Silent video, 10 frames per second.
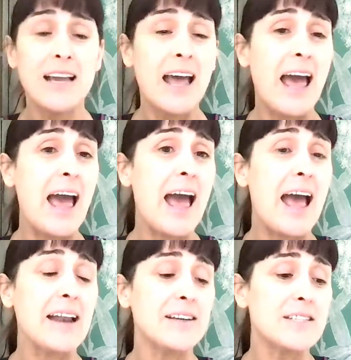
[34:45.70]

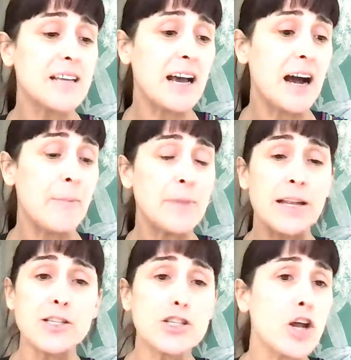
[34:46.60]
and
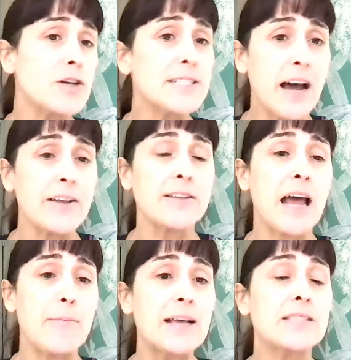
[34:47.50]
it slows down
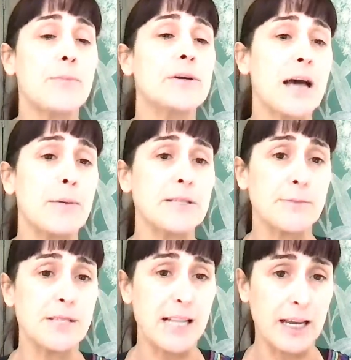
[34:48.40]
and makes our
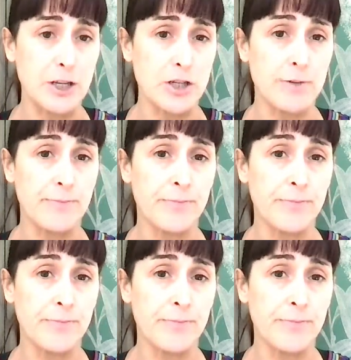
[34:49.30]
metabolism sluggish.